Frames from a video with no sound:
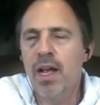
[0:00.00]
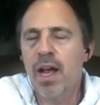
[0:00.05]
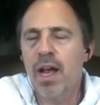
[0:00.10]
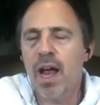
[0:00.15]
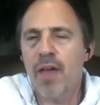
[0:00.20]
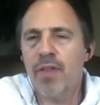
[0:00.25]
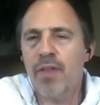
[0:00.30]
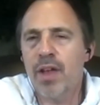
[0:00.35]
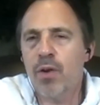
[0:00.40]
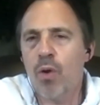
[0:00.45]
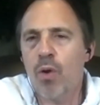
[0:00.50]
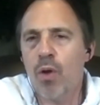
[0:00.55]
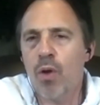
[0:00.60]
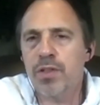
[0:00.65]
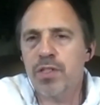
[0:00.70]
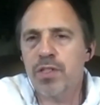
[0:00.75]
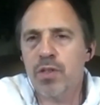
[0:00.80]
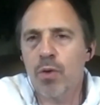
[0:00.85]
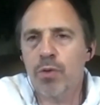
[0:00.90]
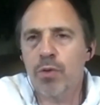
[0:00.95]
and then
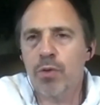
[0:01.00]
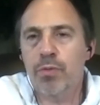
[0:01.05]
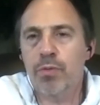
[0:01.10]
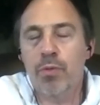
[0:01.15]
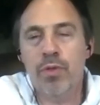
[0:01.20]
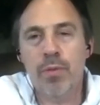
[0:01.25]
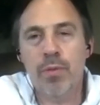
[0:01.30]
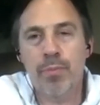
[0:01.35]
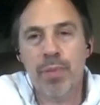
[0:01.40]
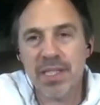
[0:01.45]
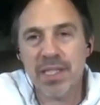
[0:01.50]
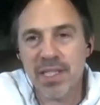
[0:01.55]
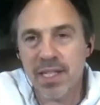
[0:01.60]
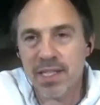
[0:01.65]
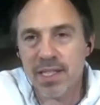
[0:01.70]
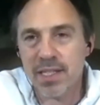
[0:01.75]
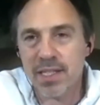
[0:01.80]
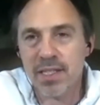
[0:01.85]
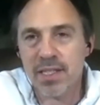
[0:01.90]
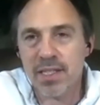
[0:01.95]
also through the
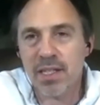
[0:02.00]
businesses,